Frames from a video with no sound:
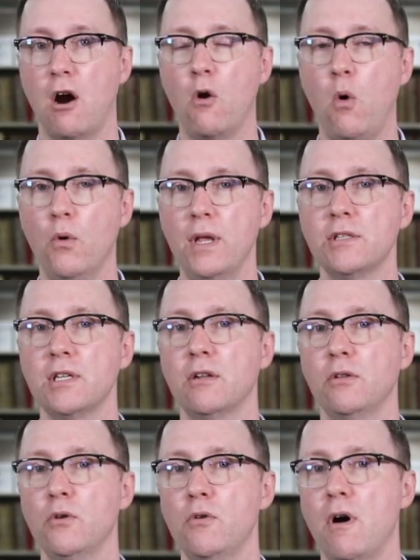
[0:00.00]
Our holdings
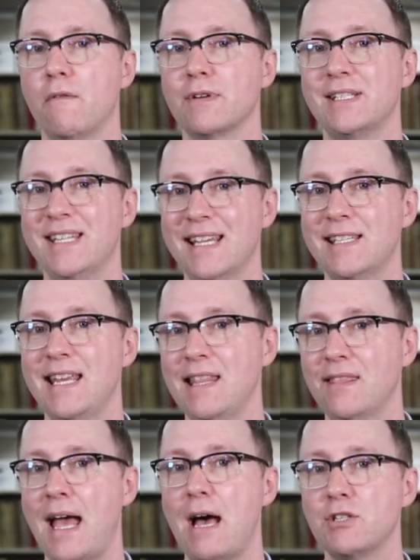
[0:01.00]
include over
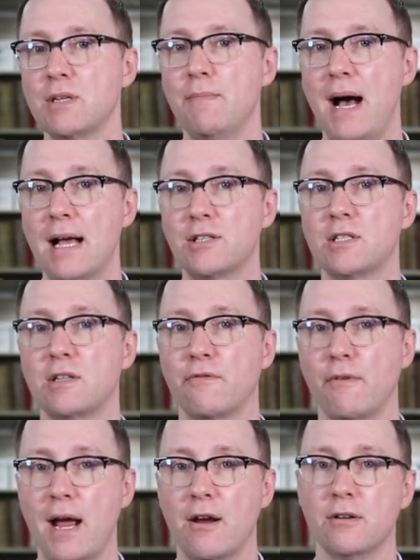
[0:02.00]
16,000 boxes of
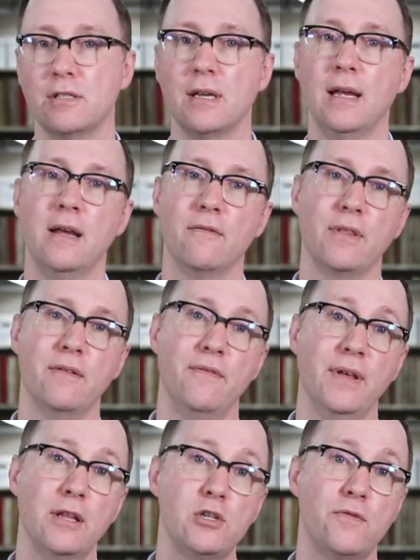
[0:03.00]
records for the
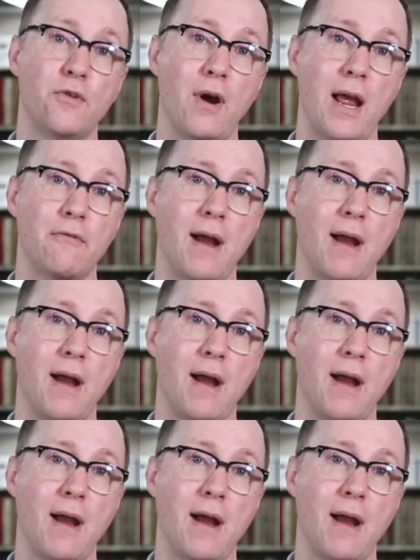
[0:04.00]
Village of Grand